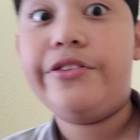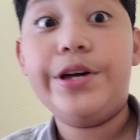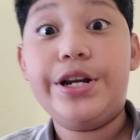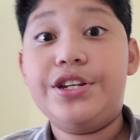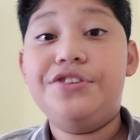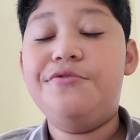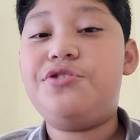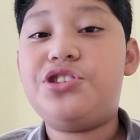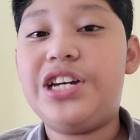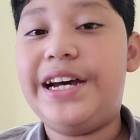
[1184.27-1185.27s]
the new
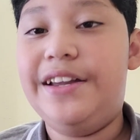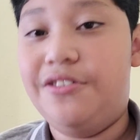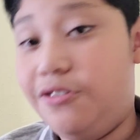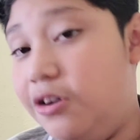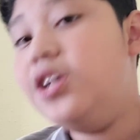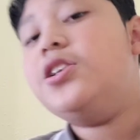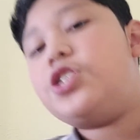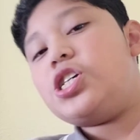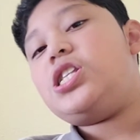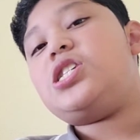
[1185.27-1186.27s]
channel.
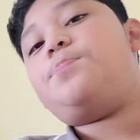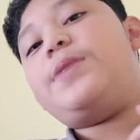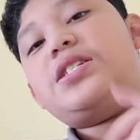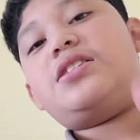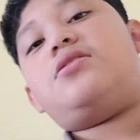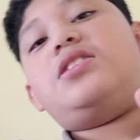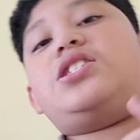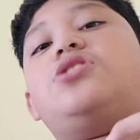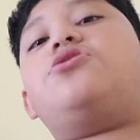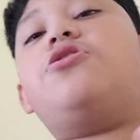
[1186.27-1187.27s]
So this basically
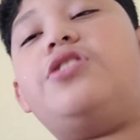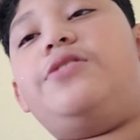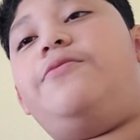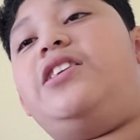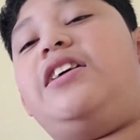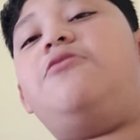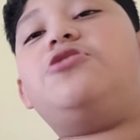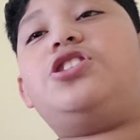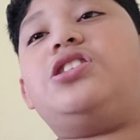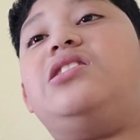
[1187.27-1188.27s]
started when I
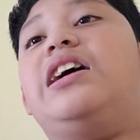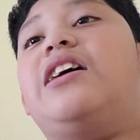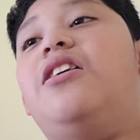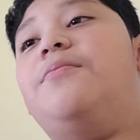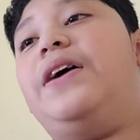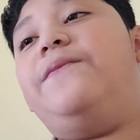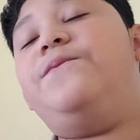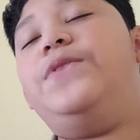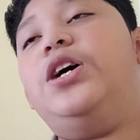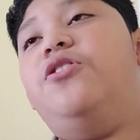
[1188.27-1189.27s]
was just like on my
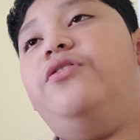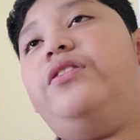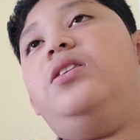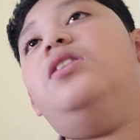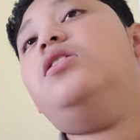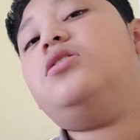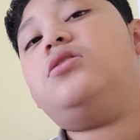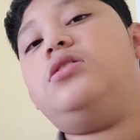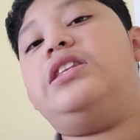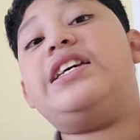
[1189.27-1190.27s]
phone
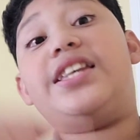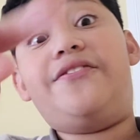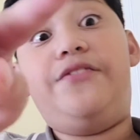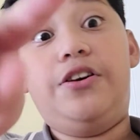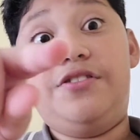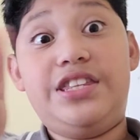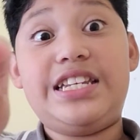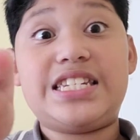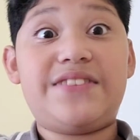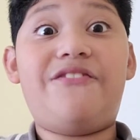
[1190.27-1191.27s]
this phone
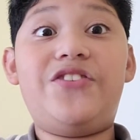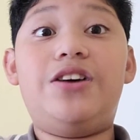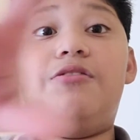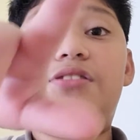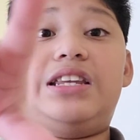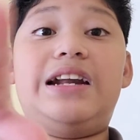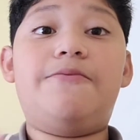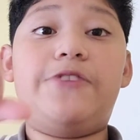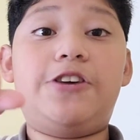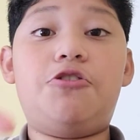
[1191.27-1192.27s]
that
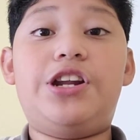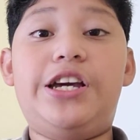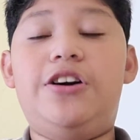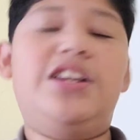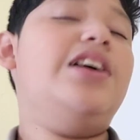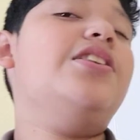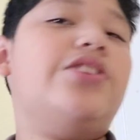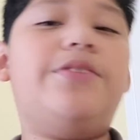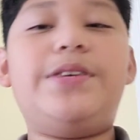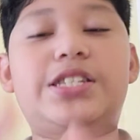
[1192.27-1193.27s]
I'm recording on.
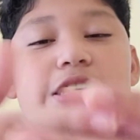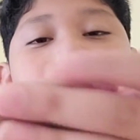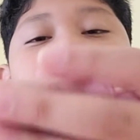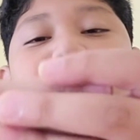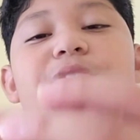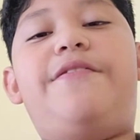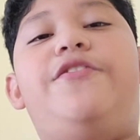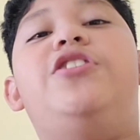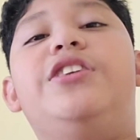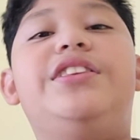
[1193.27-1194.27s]
So I basically opened my
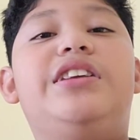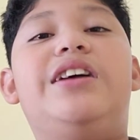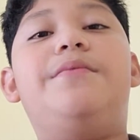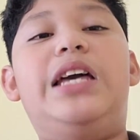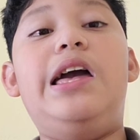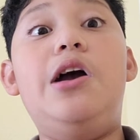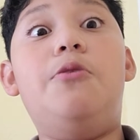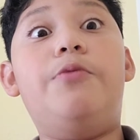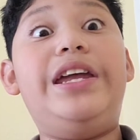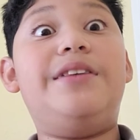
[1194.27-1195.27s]
phone and then I'm like,
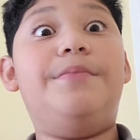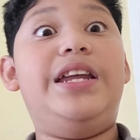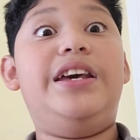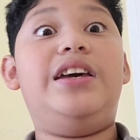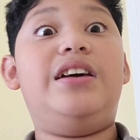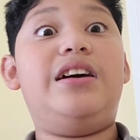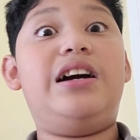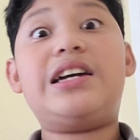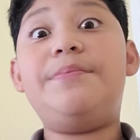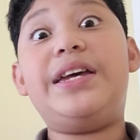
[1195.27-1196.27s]
wait a minute,
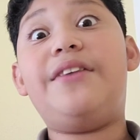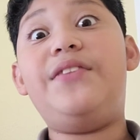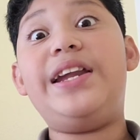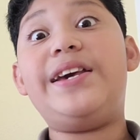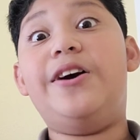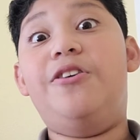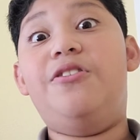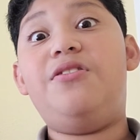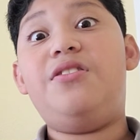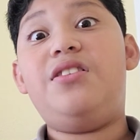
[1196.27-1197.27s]
I can make a
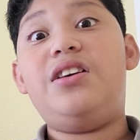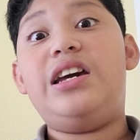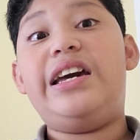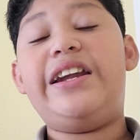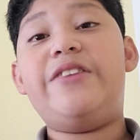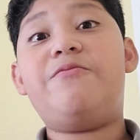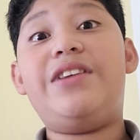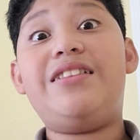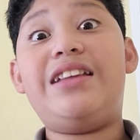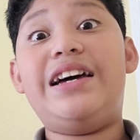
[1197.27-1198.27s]
video. And I
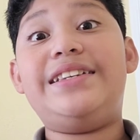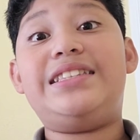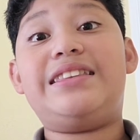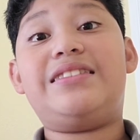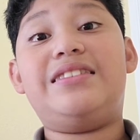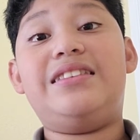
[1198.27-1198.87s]
realized that